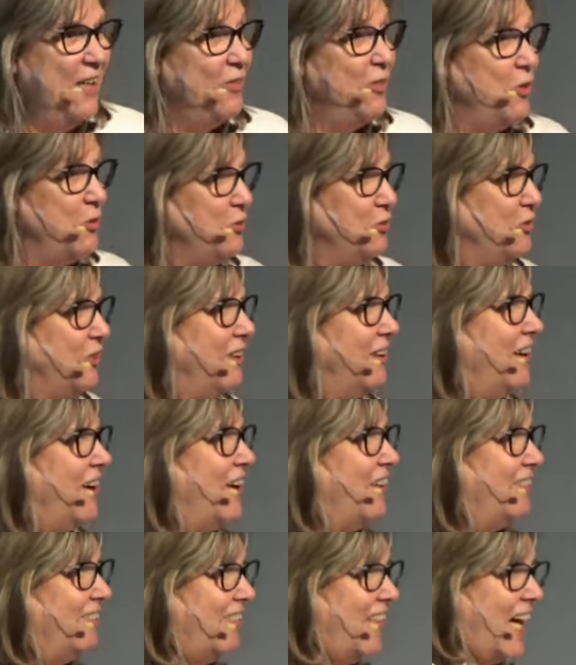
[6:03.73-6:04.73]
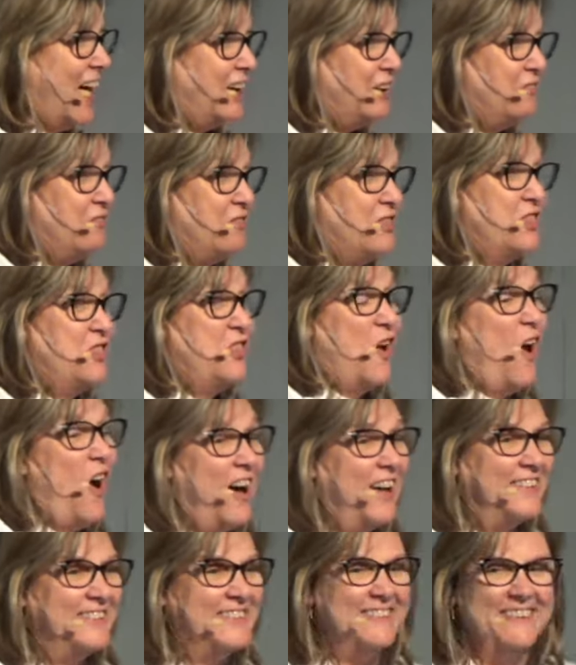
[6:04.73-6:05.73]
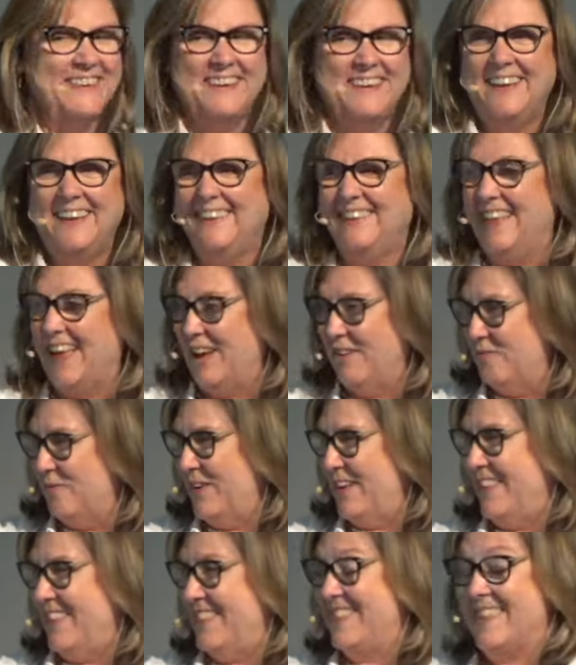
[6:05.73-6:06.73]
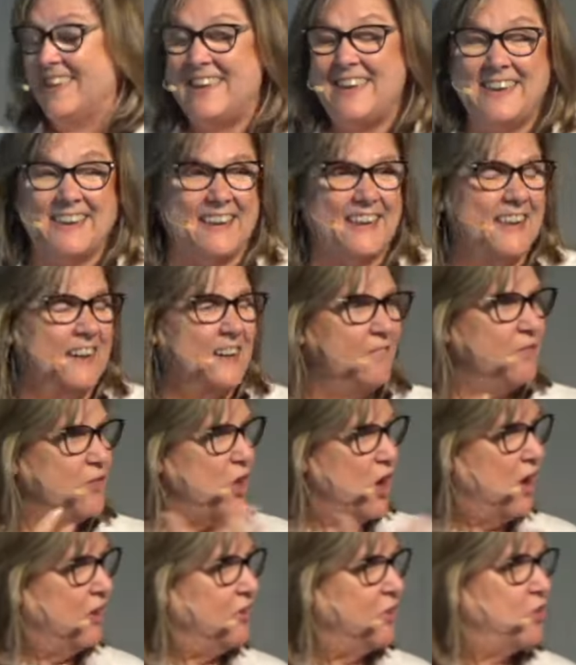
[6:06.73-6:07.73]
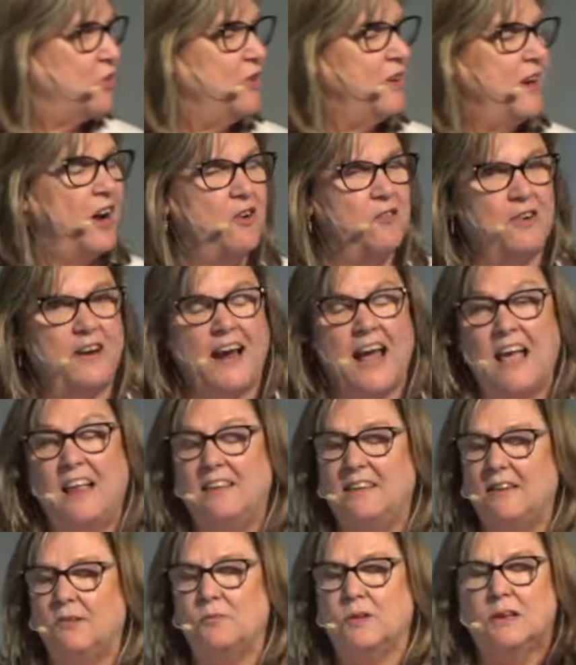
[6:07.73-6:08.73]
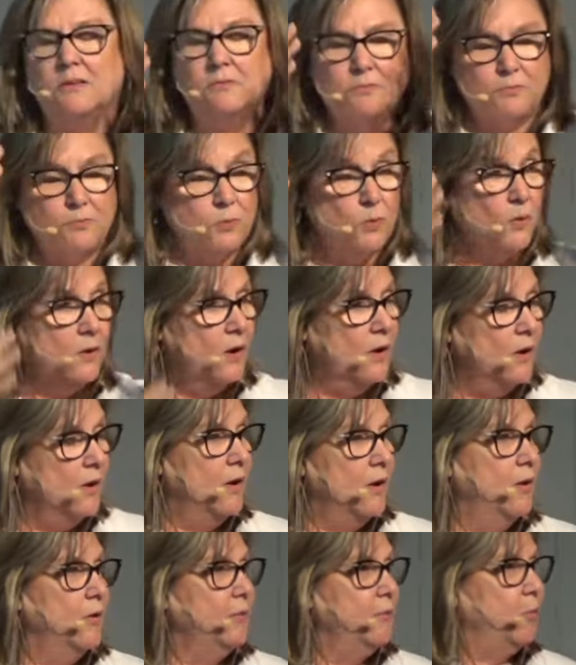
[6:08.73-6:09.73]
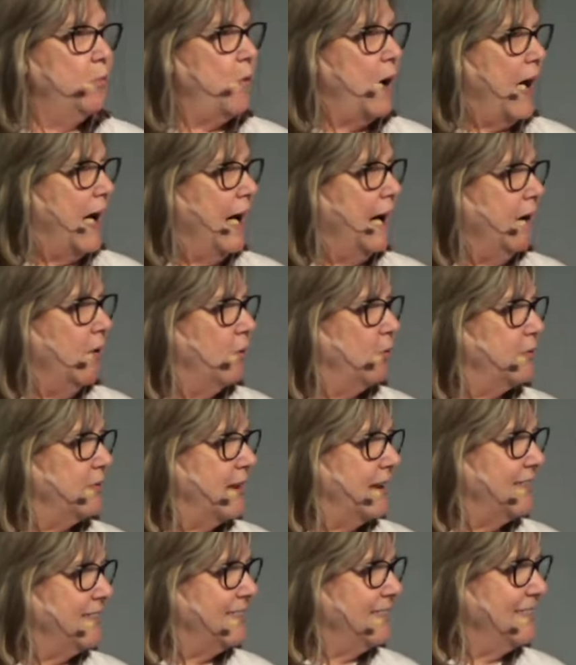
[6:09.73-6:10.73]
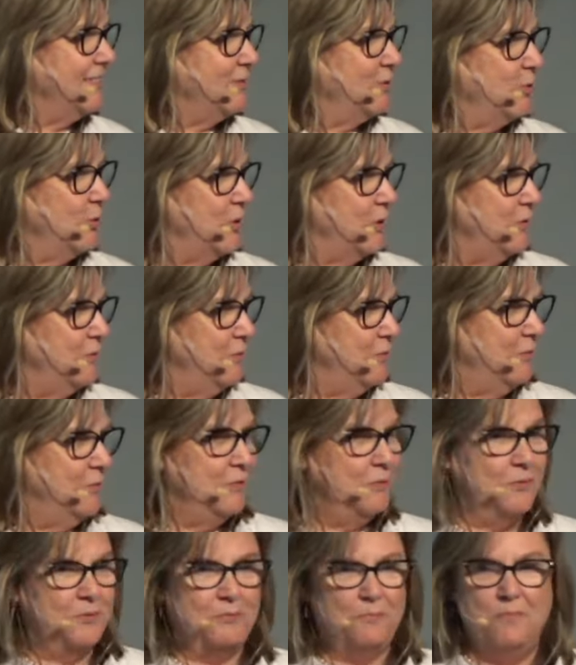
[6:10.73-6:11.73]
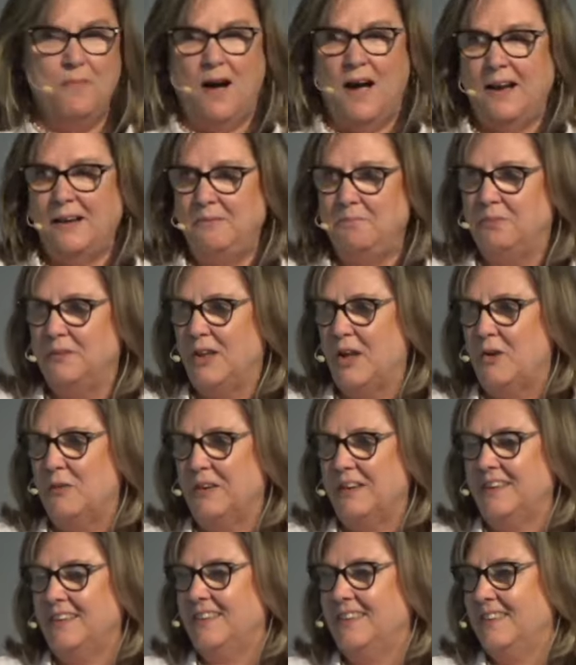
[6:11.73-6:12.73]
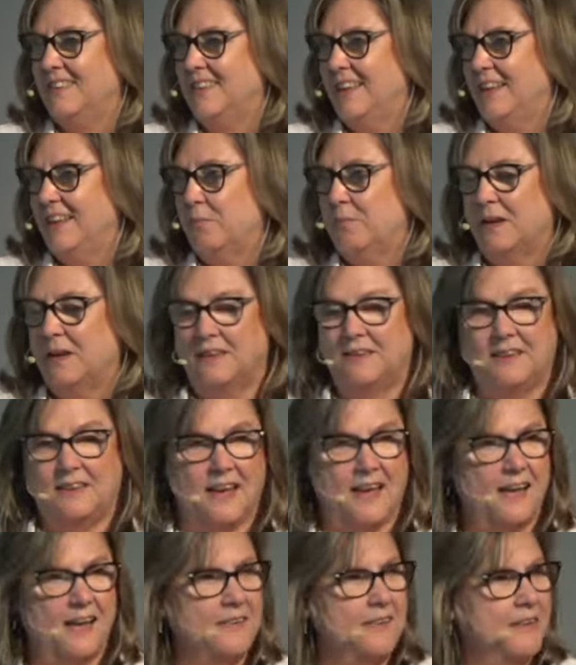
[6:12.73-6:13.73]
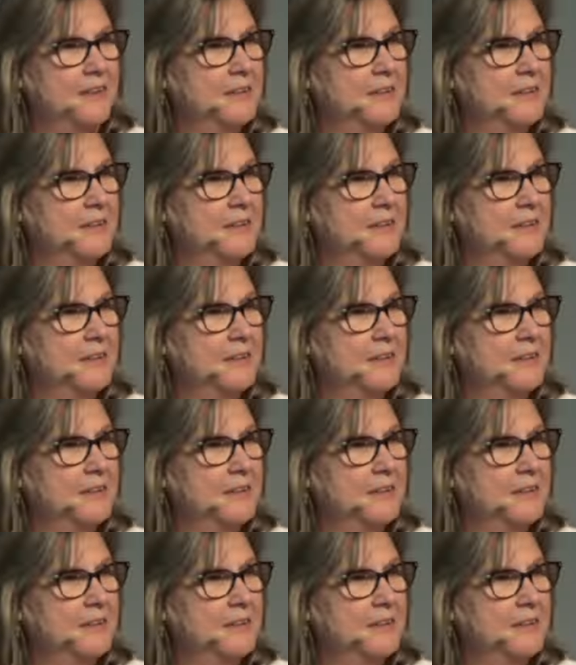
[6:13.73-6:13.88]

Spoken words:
Those are a lot of thoughts that we think, and if thoughts create a reality, well, wow, that's sort of mind-blowing to think about that.